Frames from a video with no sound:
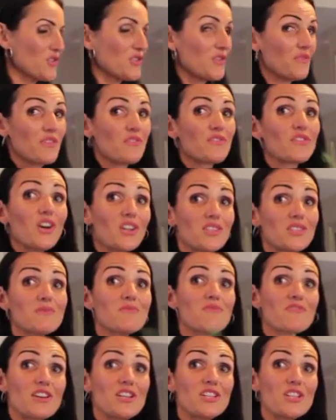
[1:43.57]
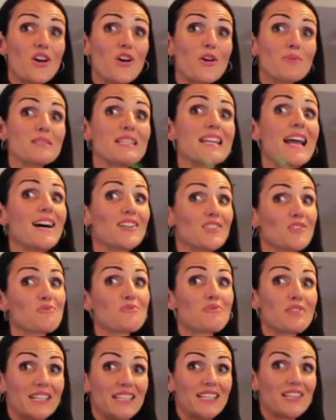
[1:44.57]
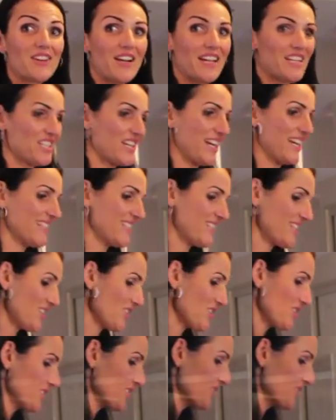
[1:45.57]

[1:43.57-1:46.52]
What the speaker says: so if you've got some fresh herbs, now is a really great chance to use